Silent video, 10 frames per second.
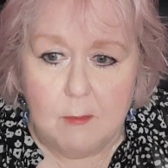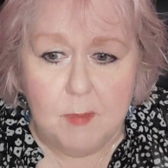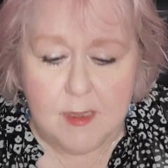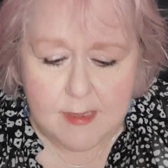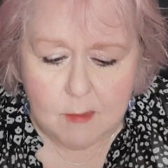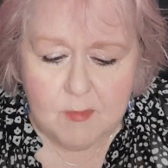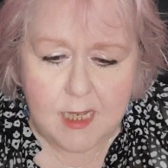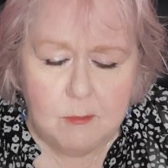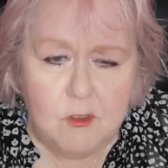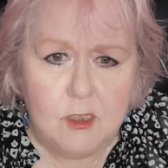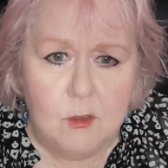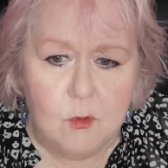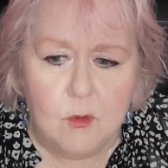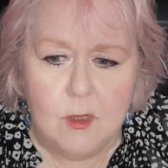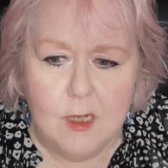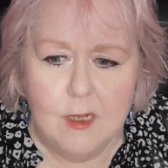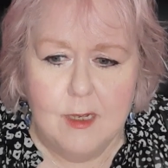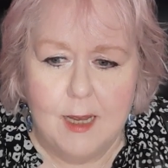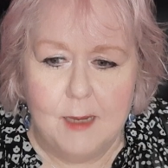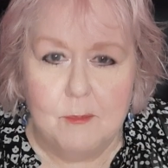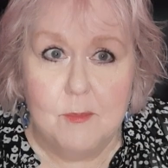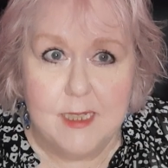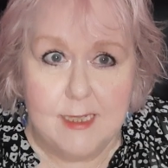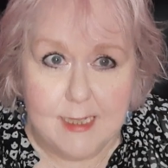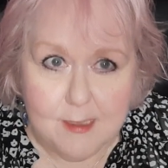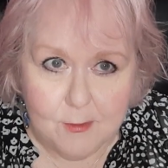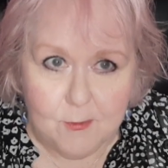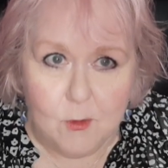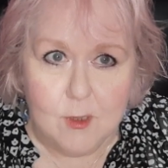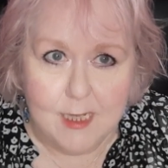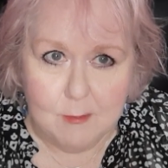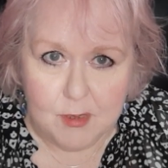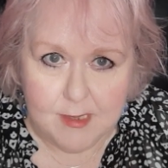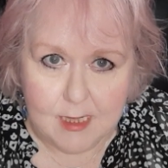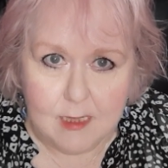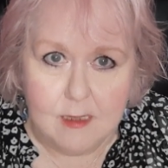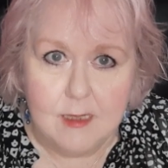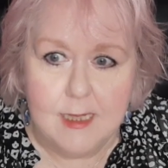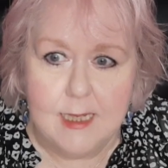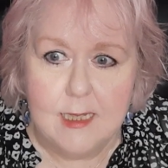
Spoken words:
But sometimes, you know, creative folk in particular,